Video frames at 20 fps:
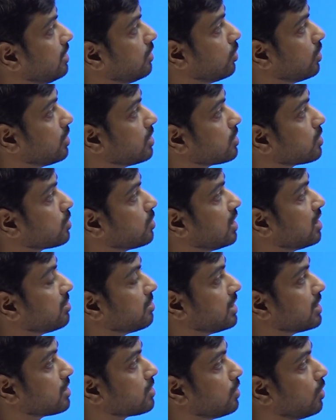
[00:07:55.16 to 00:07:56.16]
whole square
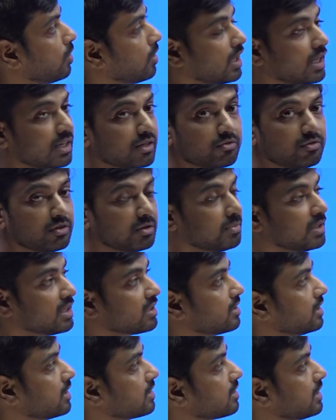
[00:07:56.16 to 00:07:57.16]
minus log x with base
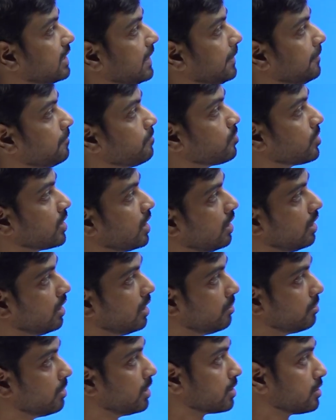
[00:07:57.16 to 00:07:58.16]
16
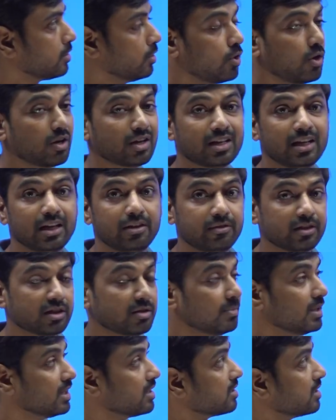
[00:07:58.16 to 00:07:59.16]
plus log k with
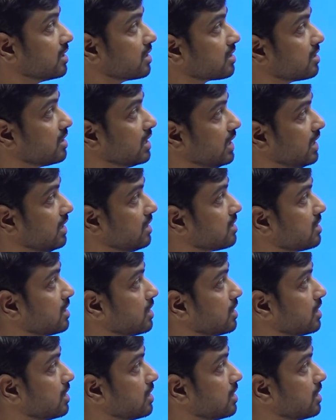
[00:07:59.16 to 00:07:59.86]
base 16 is